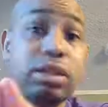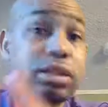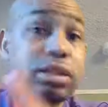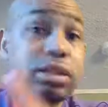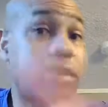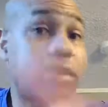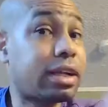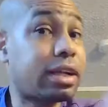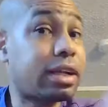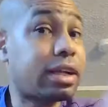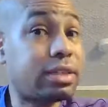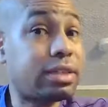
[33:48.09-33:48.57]
like
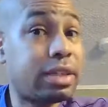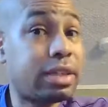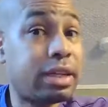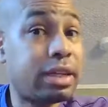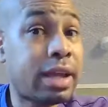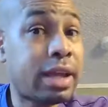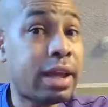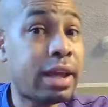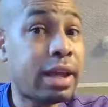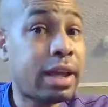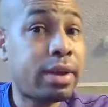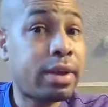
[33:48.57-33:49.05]
I said,
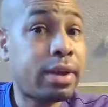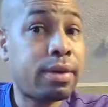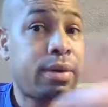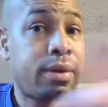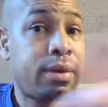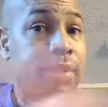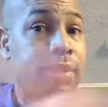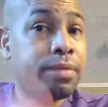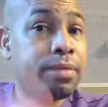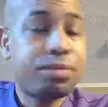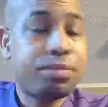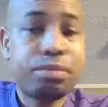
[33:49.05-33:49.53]
now
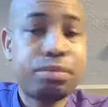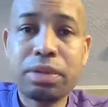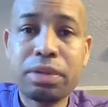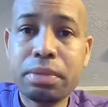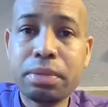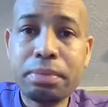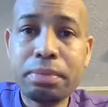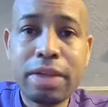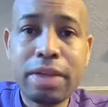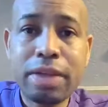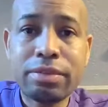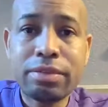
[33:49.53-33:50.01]
brother be
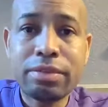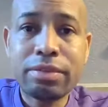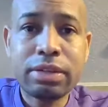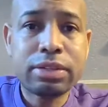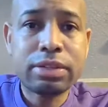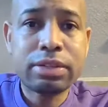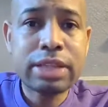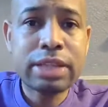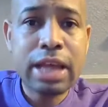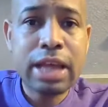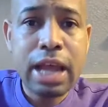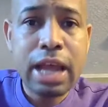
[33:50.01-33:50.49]
having a little
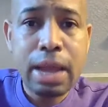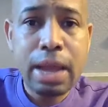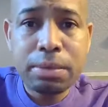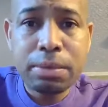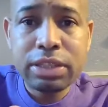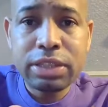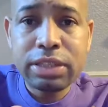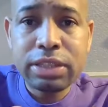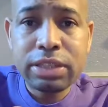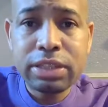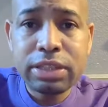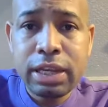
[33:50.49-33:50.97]
time on his
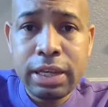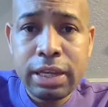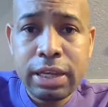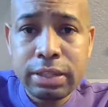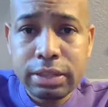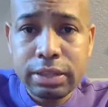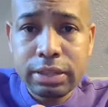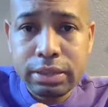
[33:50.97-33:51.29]
hands.